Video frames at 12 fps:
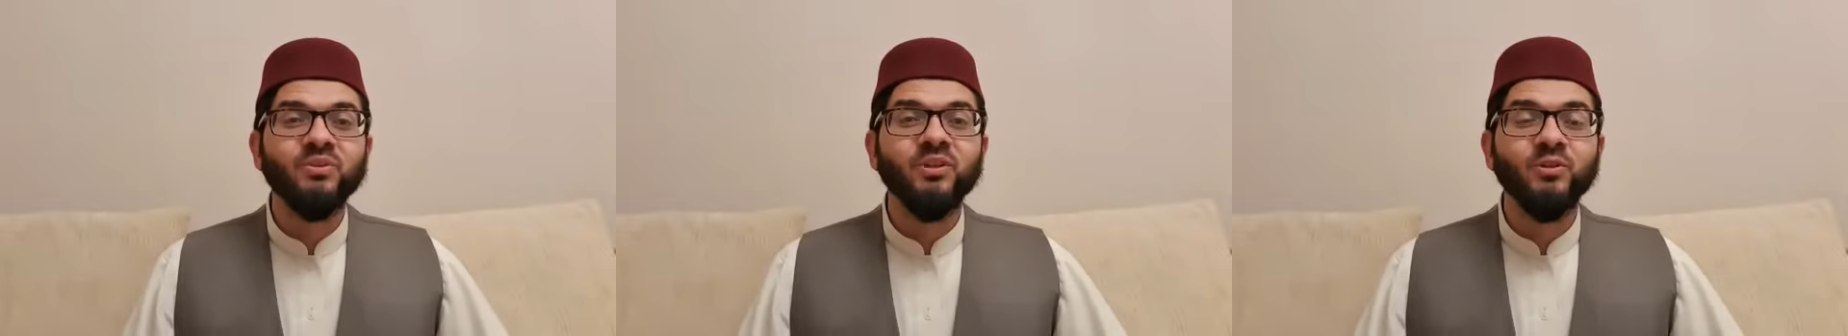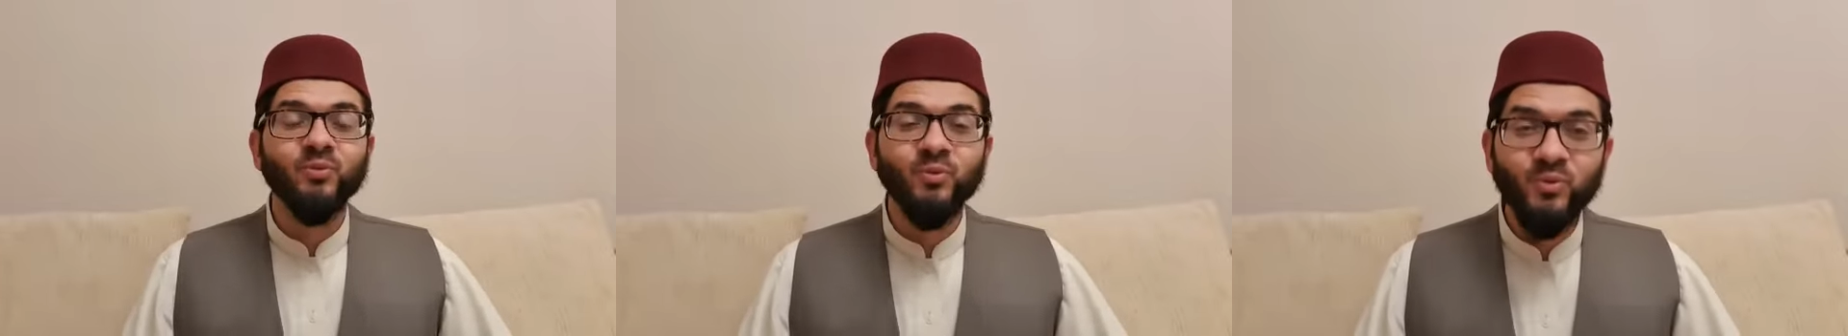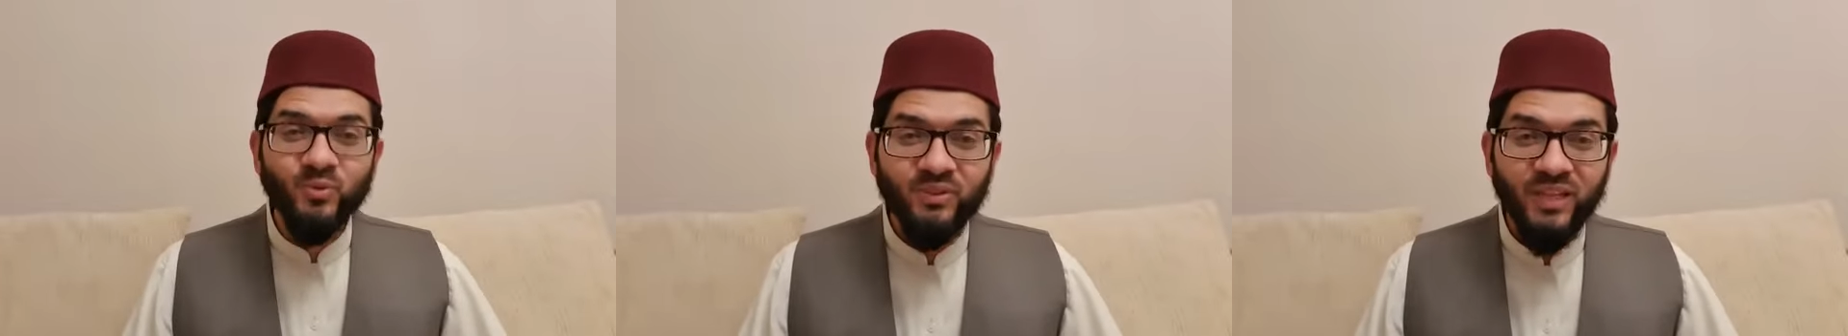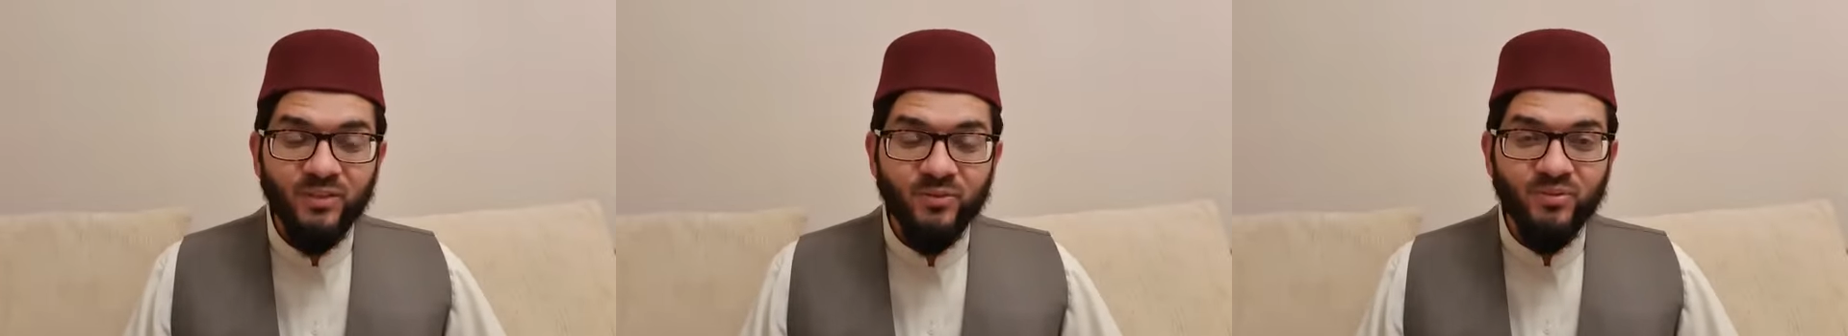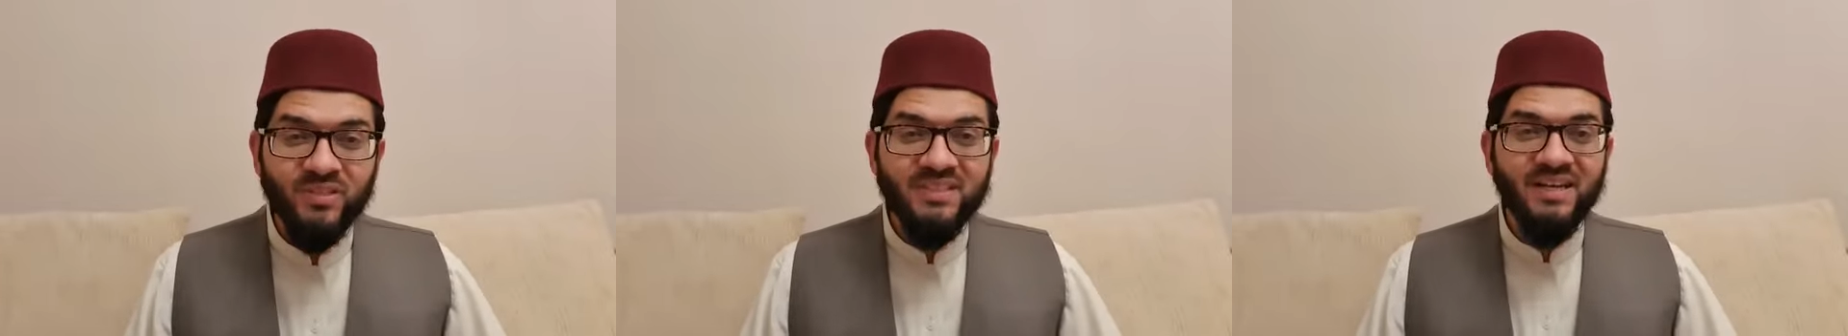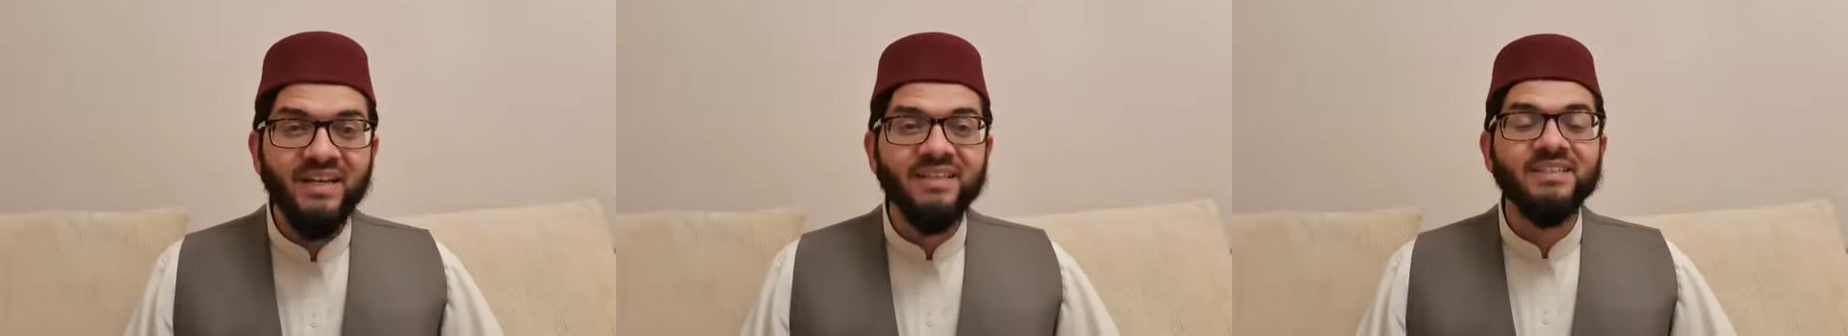the durood that you
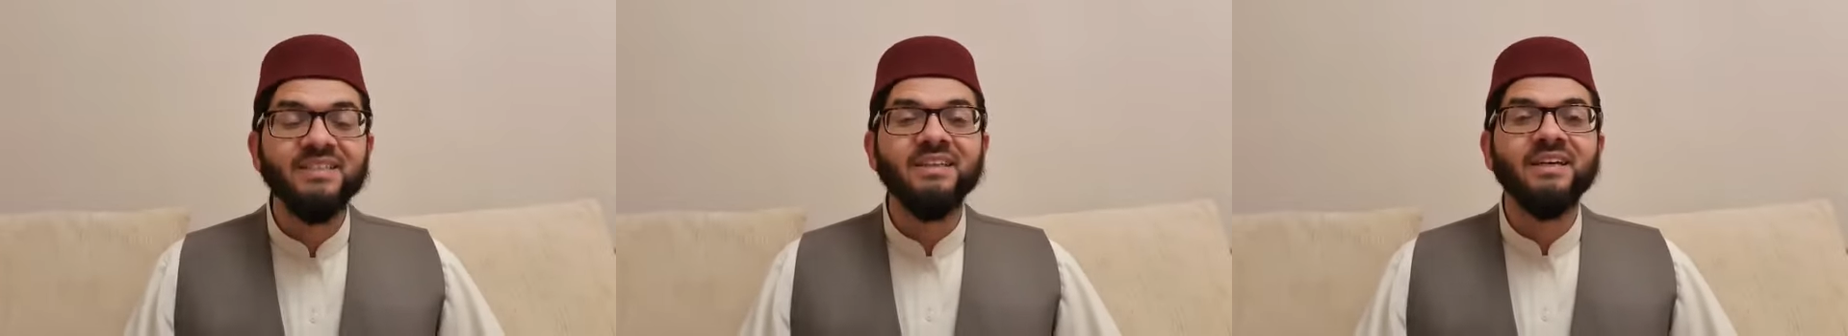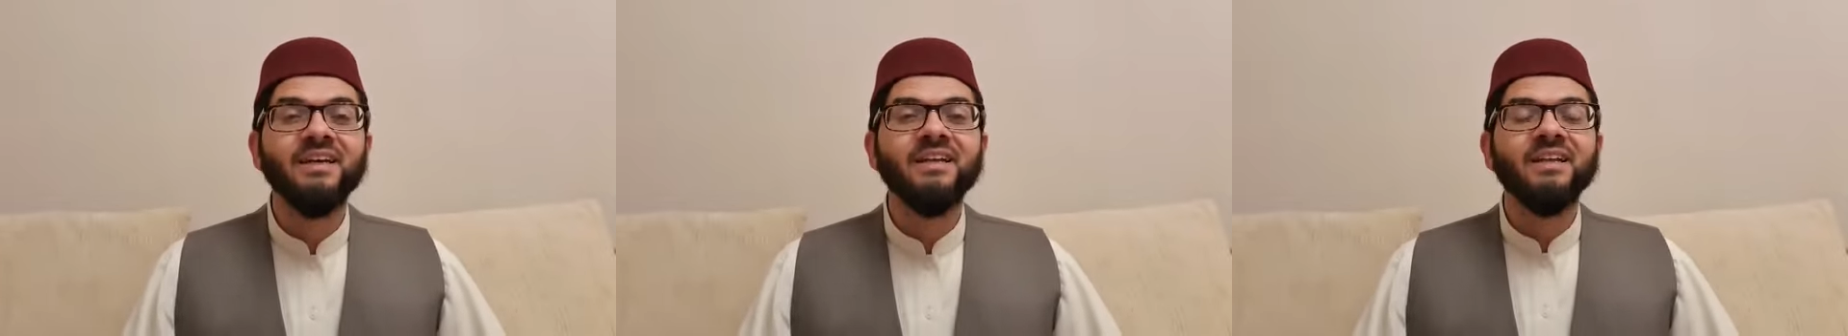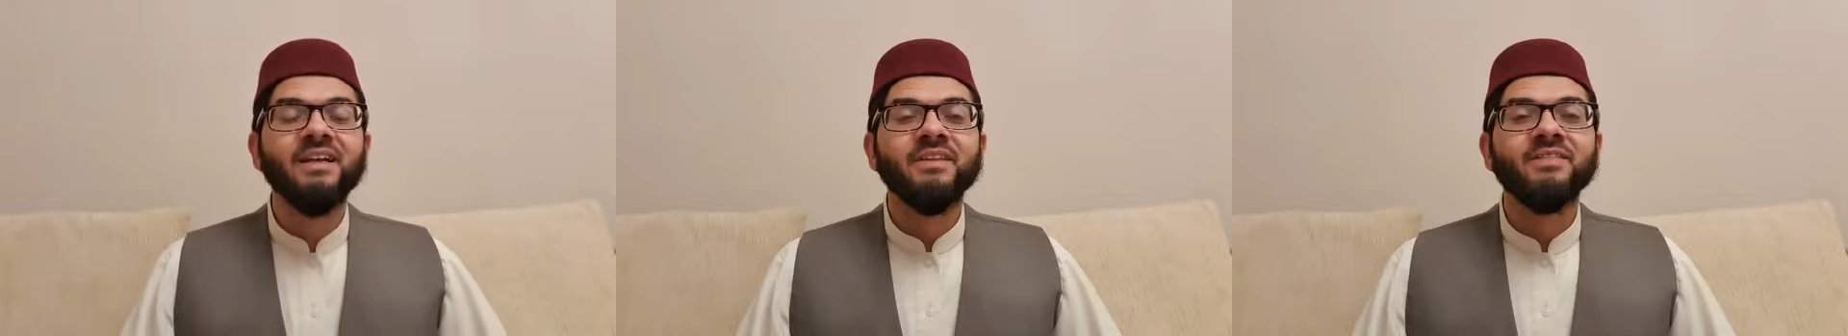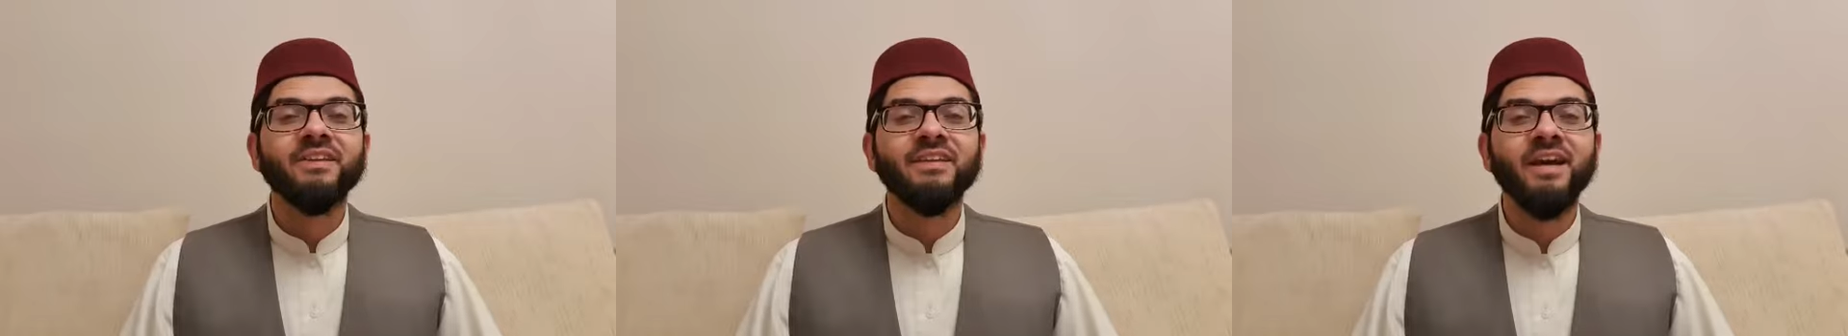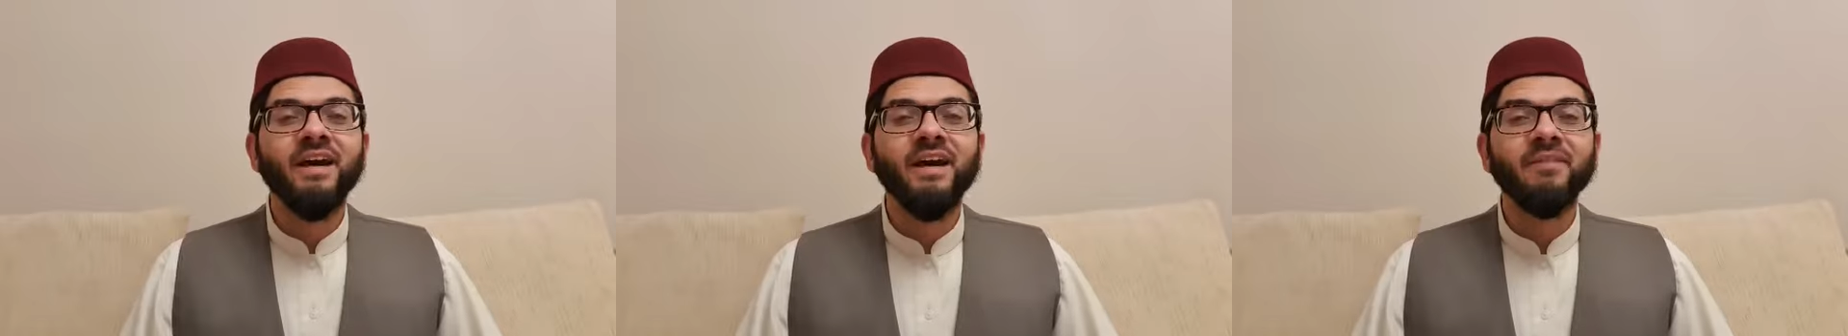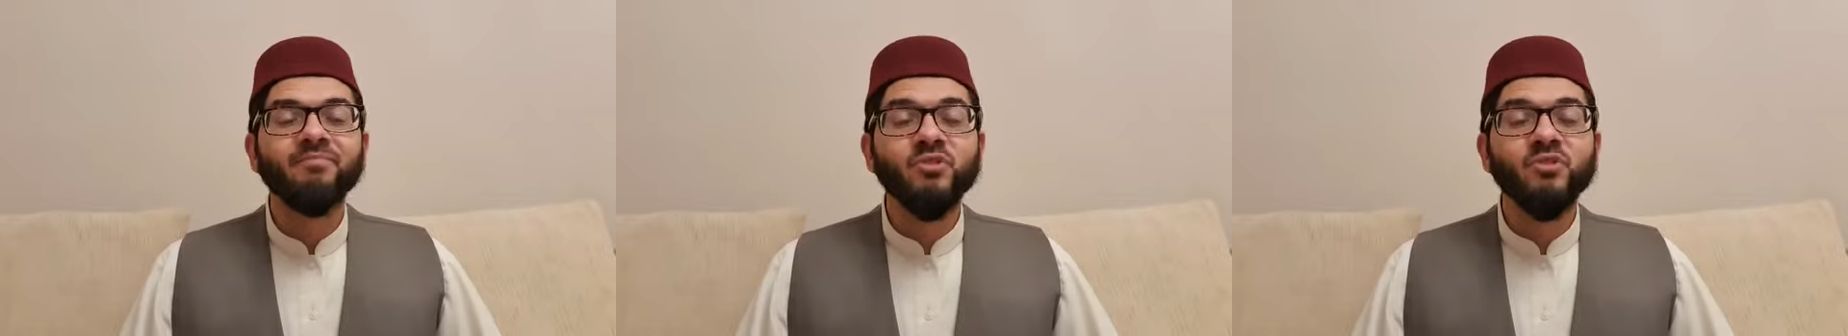recite, the